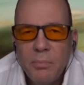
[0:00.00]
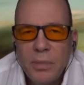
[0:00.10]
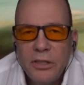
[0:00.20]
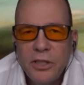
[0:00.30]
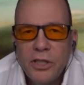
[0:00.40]

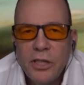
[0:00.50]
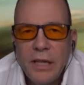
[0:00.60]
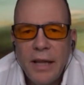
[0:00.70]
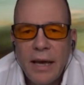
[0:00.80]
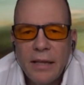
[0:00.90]
position
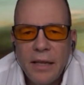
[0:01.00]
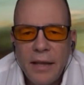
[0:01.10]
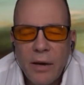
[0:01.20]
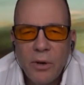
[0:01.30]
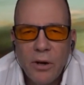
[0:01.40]
in that in
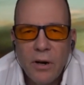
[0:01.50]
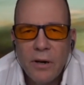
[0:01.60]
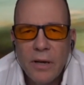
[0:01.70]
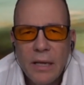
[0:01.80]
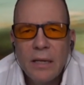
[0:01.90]
that regard